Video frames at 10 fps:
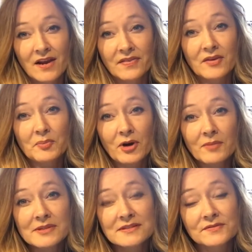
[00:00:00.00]
The
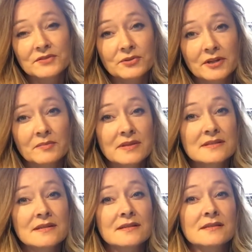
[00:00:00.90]
promise of doing
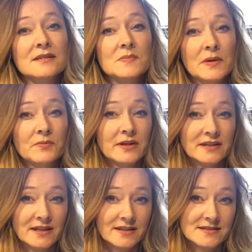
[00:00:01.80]
business has been
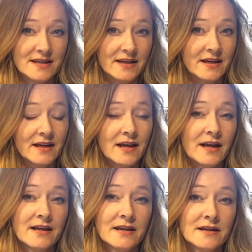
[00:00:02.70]
really exciting,
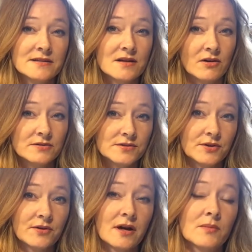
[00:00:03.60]
and it has
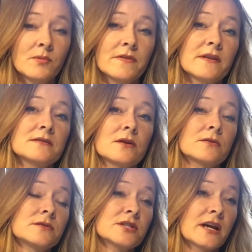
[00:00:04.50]
also come with its
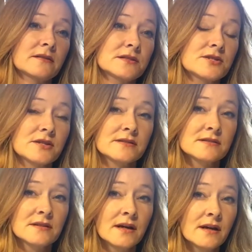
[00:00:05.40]
own challenges.